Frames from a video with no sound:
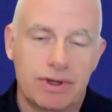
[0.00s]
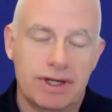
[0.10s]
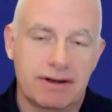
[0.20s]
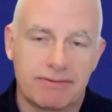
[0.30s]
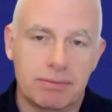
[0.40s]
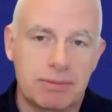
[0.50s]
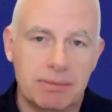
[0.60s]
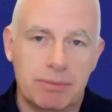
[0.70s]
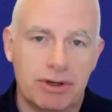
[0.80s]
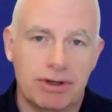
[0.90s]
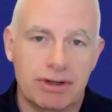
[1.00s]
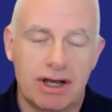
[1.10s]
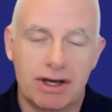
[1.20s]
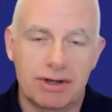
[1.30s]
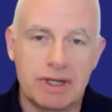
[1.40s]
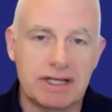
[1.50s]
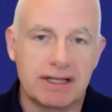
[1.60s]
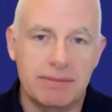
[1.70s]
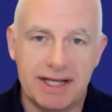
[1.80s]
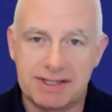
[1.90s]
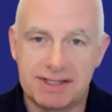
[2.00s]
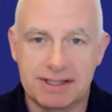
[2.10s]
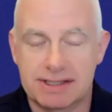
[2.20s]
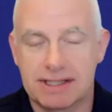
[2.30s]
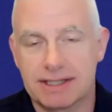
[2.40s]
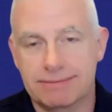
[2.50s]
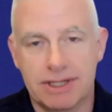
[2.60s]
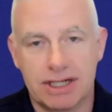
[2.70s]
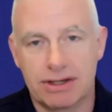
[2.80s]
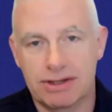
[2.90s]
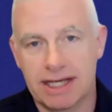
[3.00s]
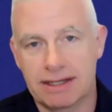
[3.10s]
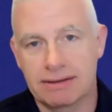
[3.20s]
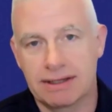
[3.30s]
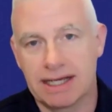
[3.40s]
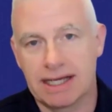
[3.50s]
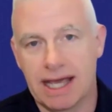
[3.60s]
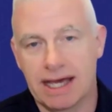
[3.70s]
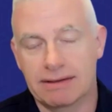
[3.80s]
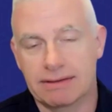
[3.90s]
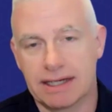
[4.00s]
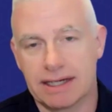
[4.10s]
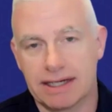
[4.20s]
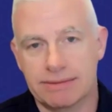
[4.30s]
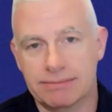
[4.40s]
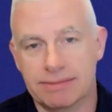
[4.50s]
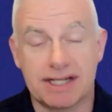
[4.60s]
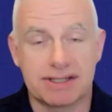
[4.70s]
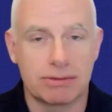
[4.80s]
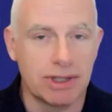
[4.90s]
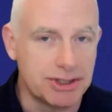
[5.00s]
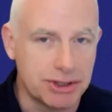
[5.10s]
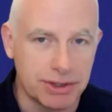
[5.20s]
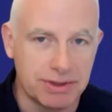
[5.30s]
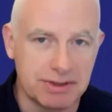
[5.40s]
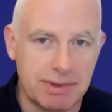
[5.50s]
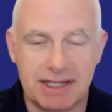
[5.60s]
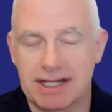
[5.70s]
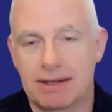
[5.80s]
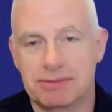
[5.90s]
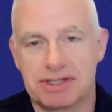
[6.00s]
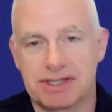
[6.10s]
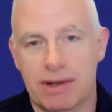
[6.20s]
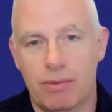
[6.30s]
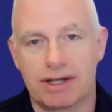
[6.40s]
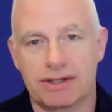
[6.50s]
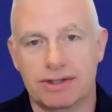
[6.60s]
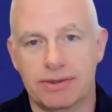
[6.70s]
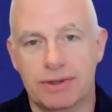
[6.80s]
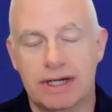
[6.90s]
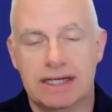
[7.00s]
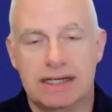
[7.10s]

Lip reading: We hear from people on a weekly basis that, they can't test their blood sugar as many times as they want to.